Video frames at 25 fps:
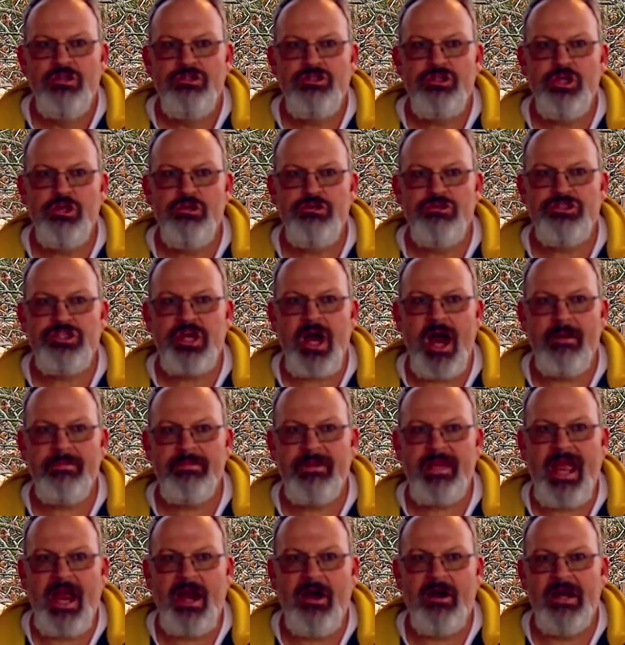2
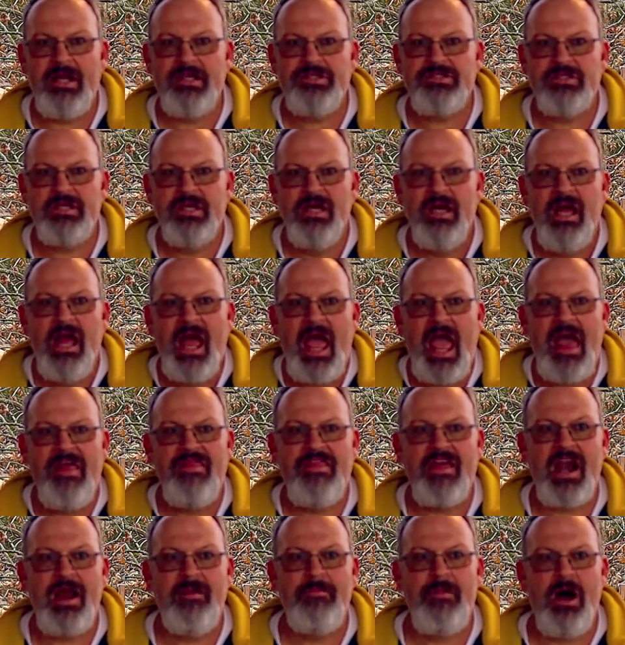chopped carrots, and
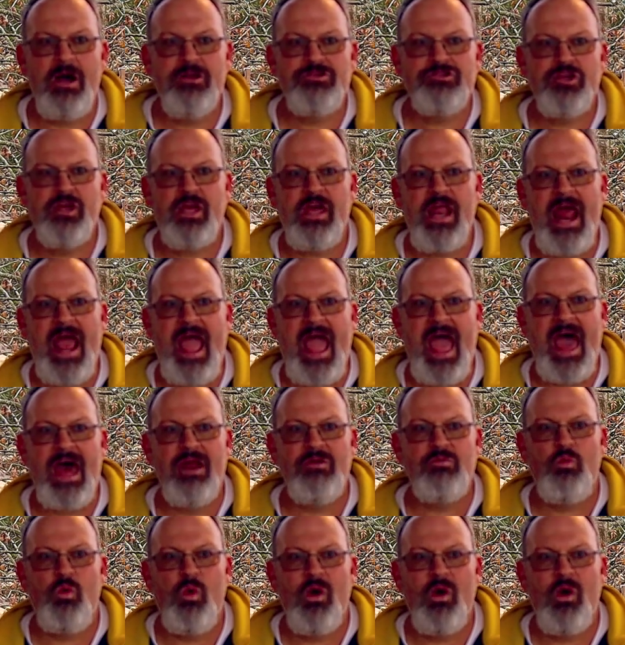then I'm also gonna add